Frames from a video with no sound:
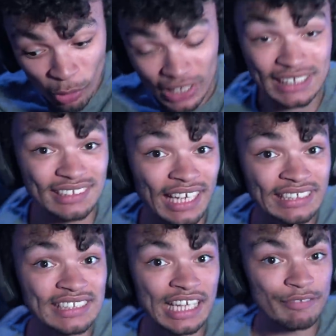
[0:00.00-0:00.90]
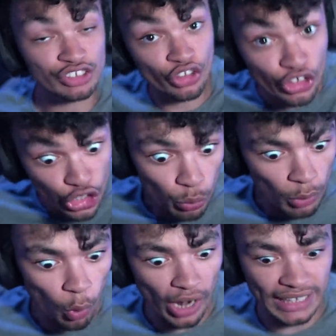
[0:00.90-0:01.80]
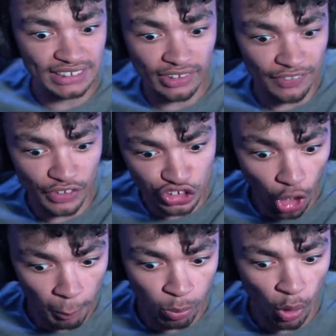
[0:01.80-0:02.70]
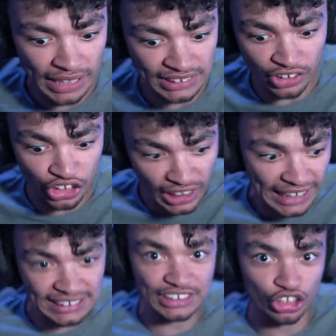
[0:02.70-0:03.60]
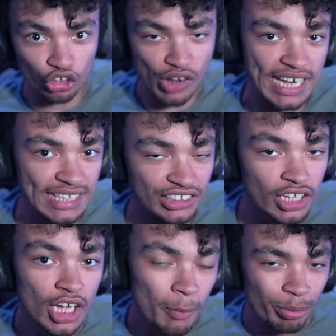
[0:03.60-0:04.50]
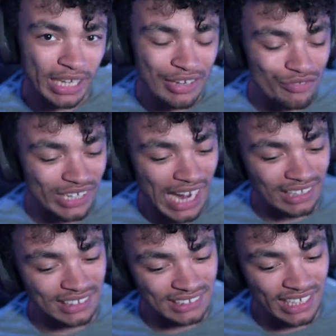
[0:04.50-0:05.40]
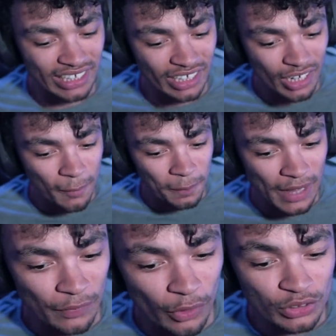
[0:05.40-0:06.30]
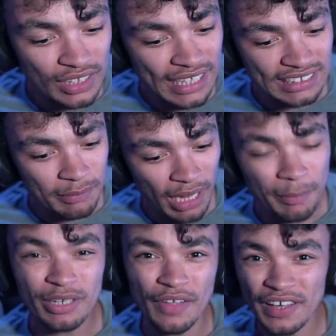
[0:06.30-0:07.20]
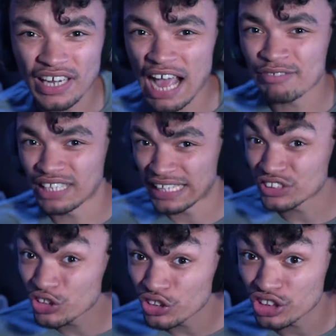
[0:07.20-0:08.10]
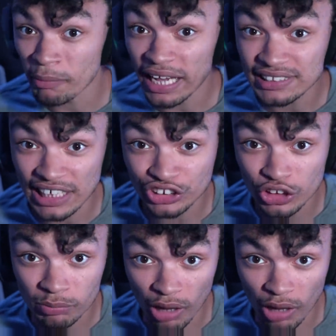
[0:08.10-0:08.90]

more exciting if it's the newer one, it's the, the top one, it's the latest and greatest. But in reality, those things, in my opinion, they're going to have less customization